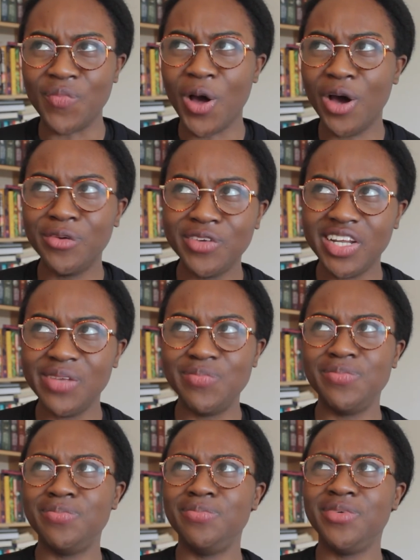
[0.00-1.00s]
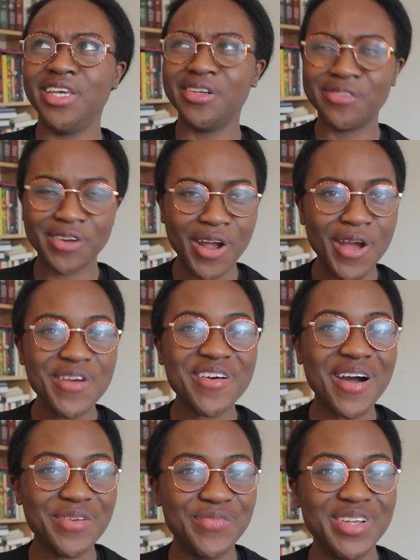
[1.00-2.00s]
Henri Pierrot,
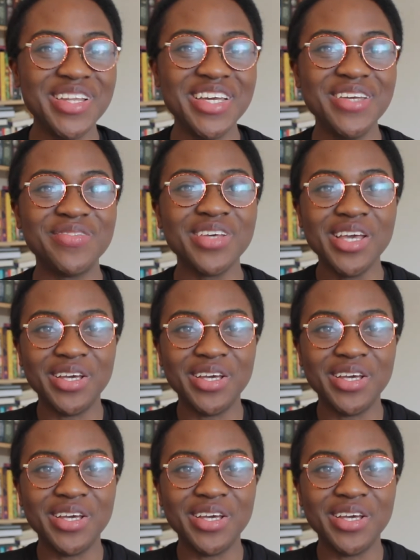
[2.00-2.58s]
I believe,